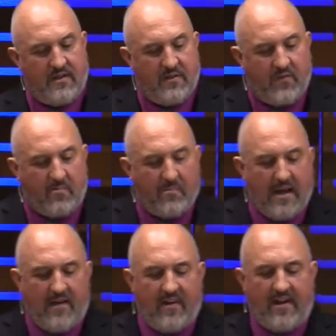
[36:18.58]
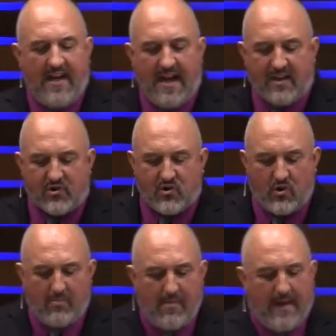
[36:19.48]
The, ma- the
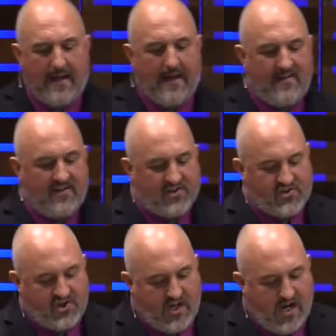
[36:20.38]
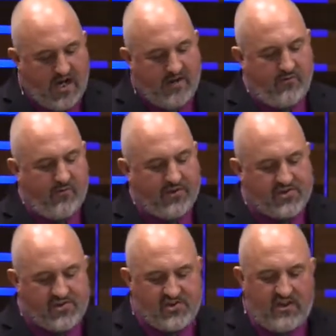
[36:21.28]
natural man does not
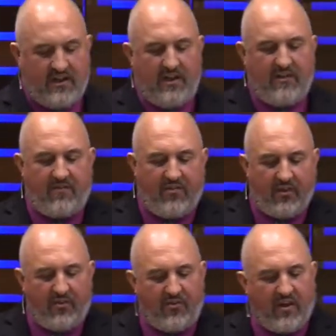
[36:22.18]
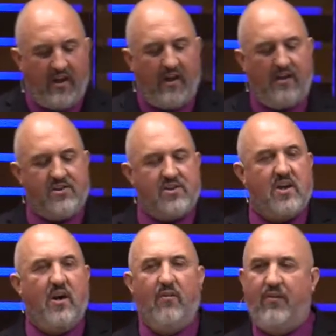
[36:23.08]
receive the things
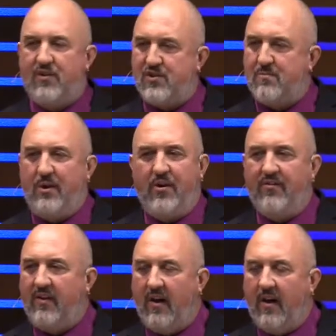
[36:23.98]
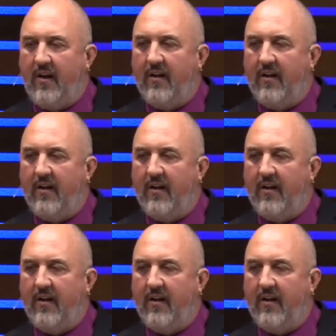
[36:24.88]
of the Spirit of God.